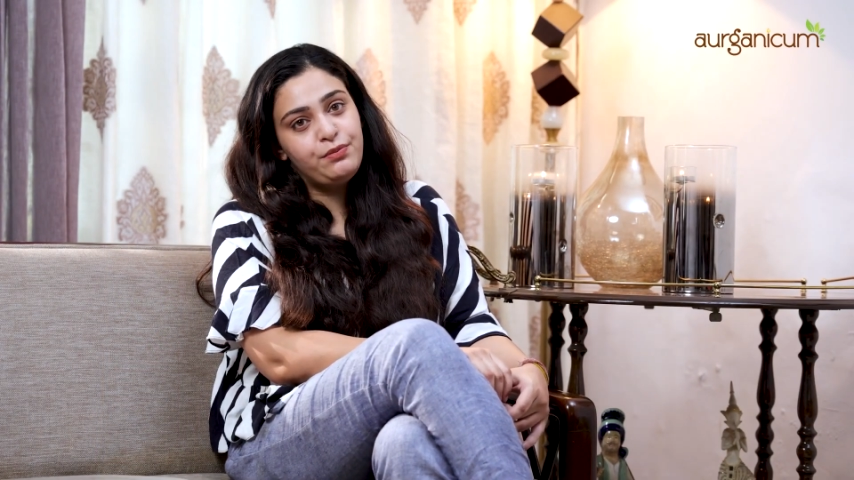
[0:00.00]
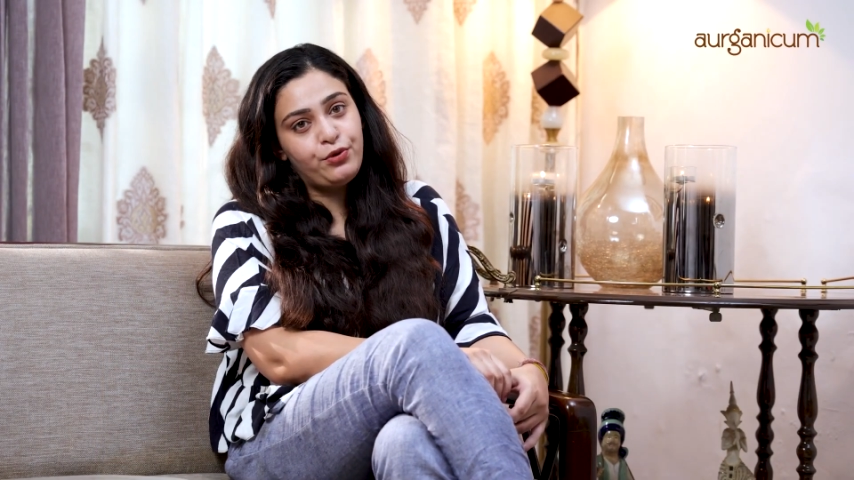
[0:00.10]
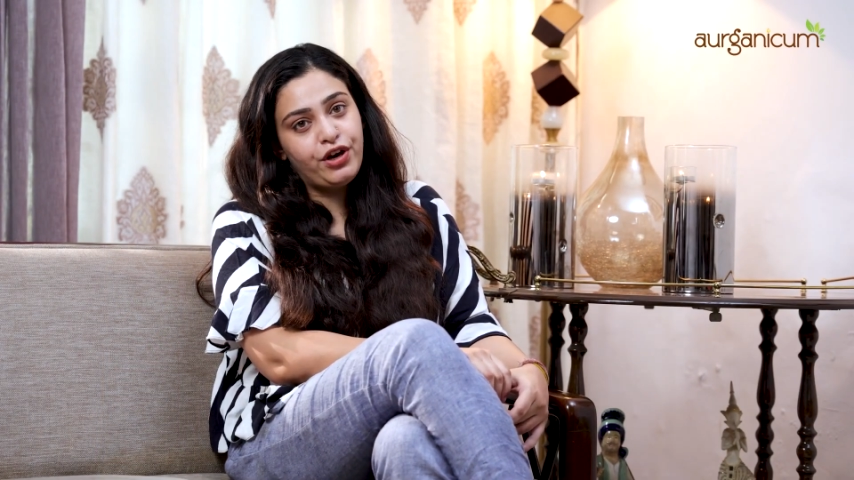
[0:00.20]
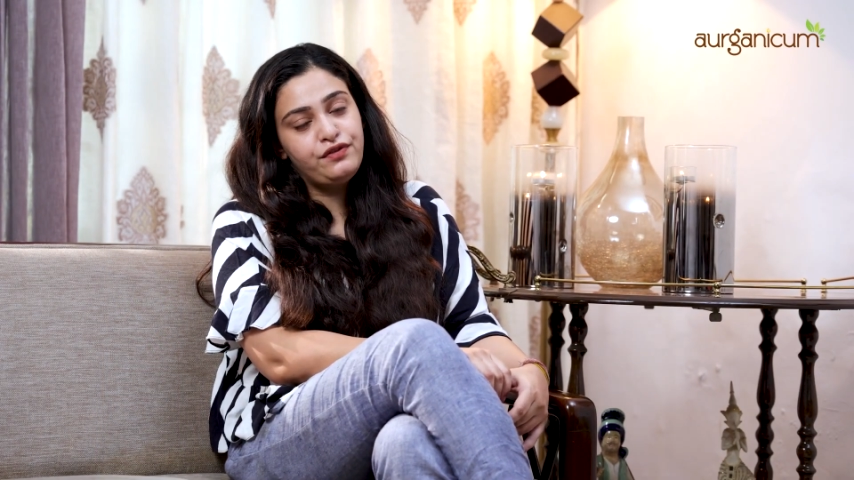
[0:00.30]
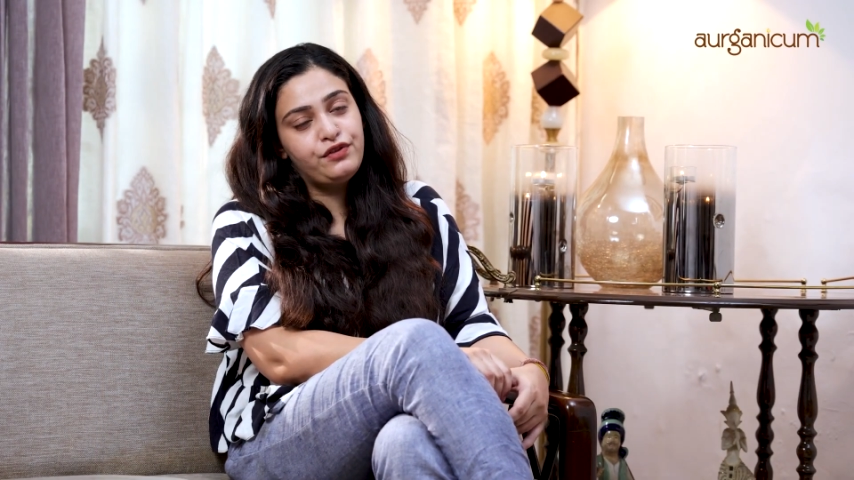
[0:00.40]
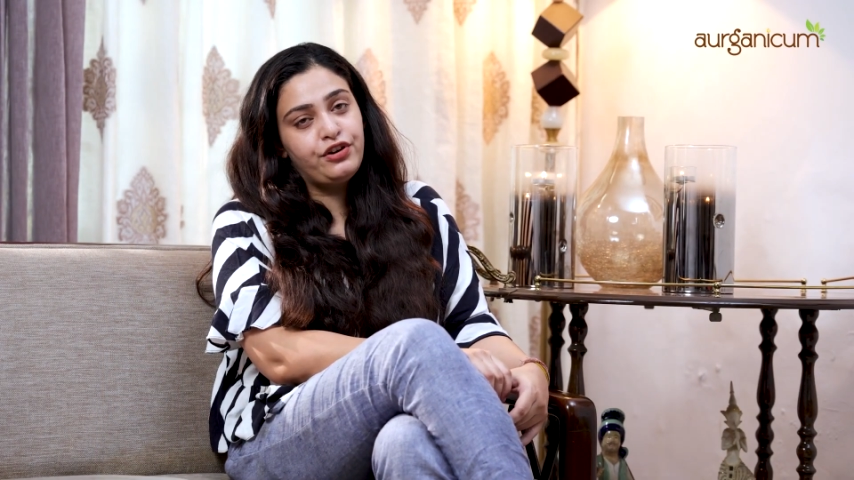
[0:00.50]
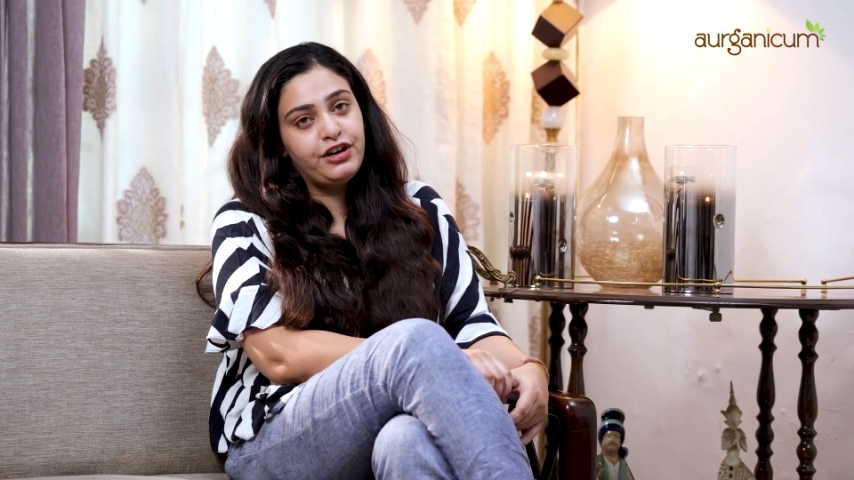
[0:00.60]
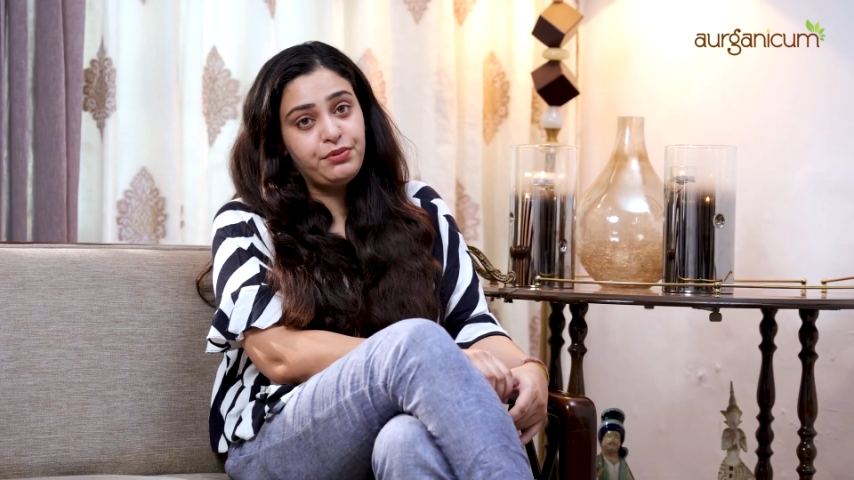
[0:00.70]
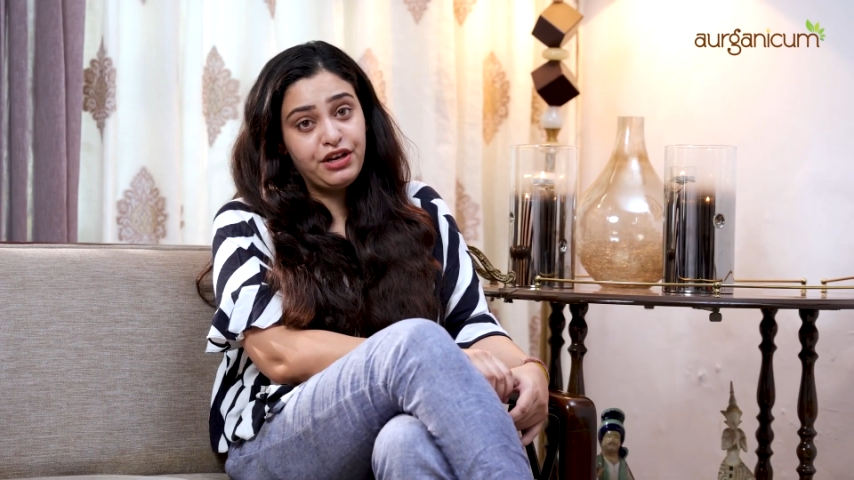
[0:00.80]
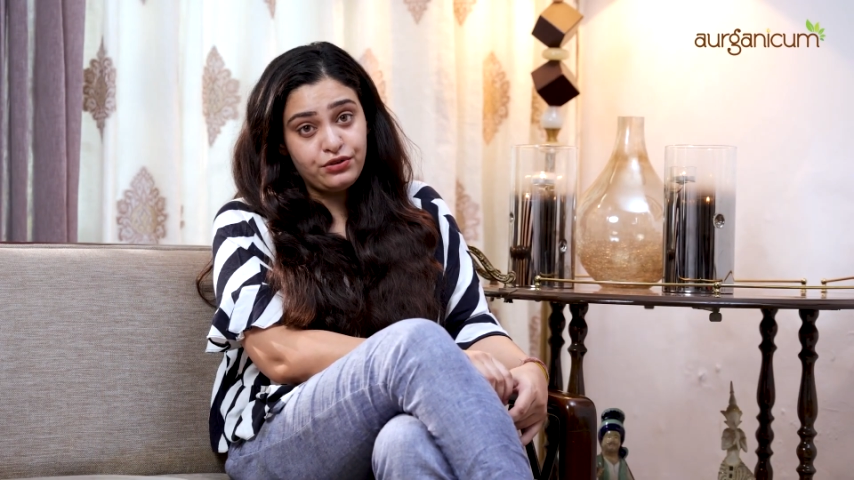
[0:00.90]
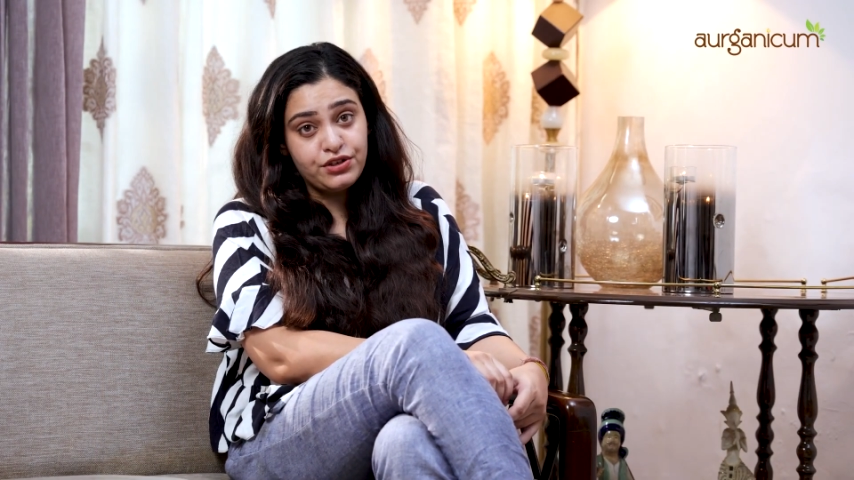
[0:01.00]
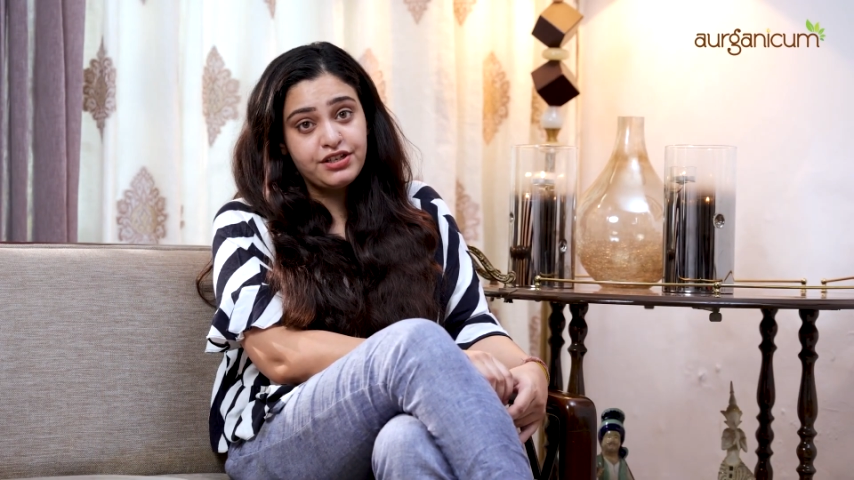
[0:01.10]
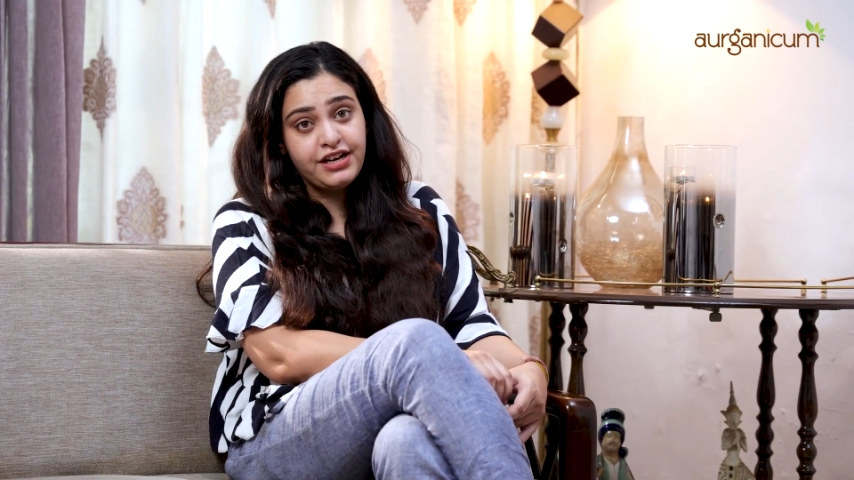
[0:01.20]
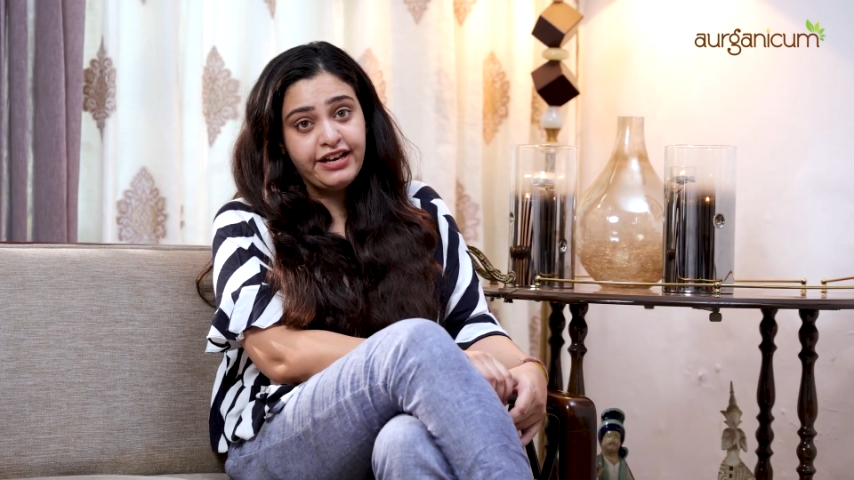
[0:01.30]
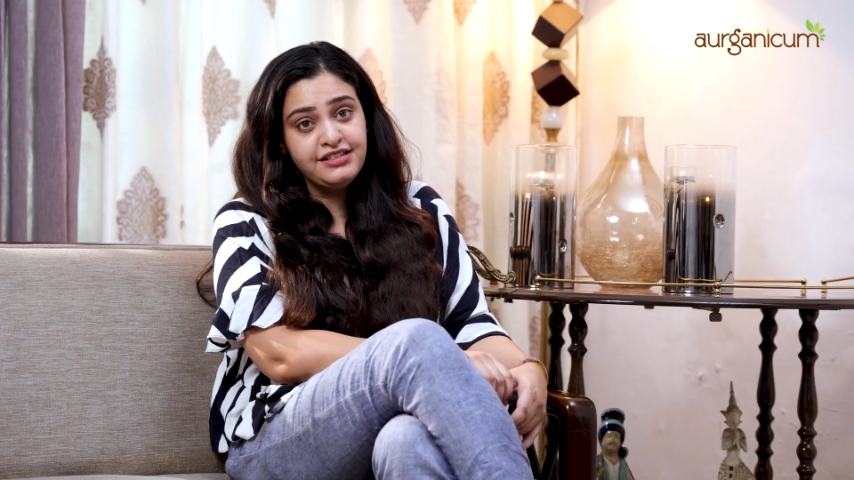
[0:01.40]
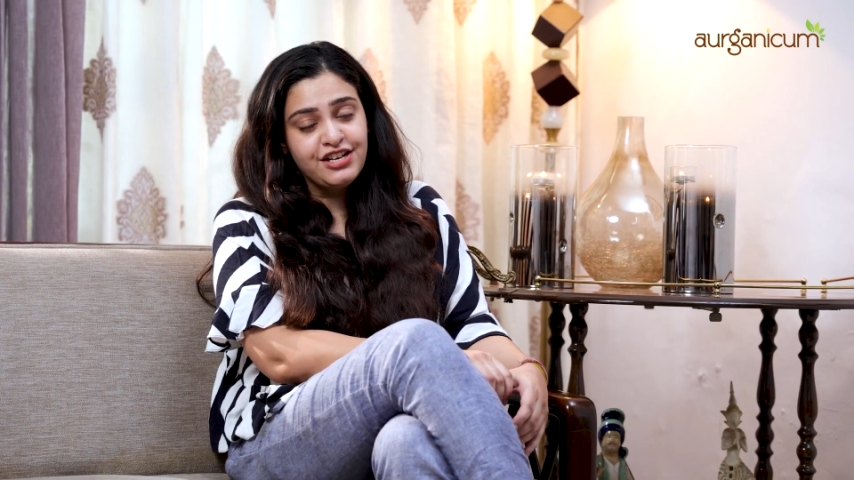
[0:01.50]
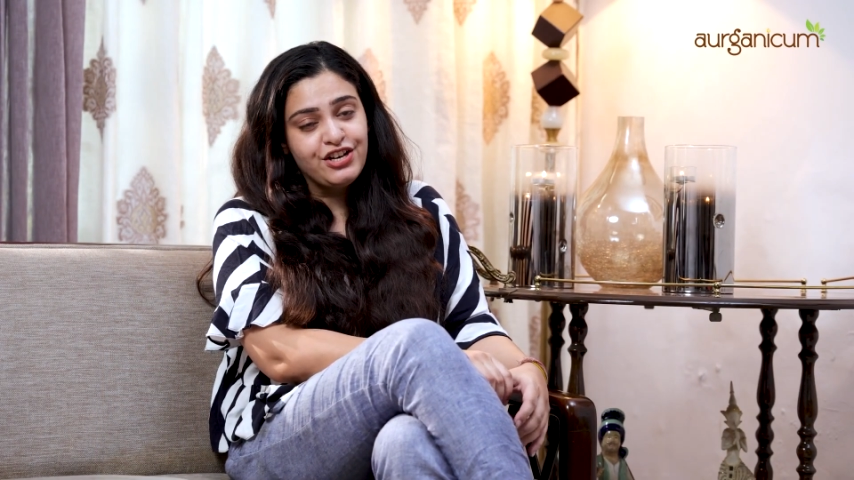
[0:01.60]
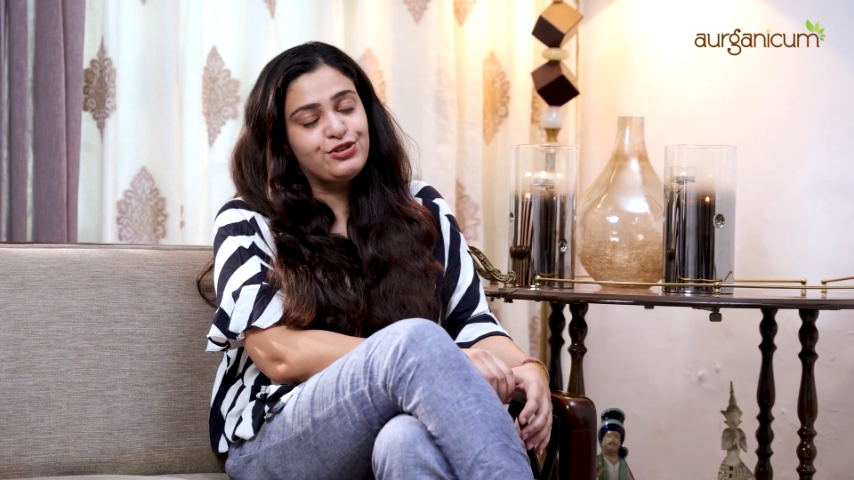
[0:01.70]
point for it being odorless,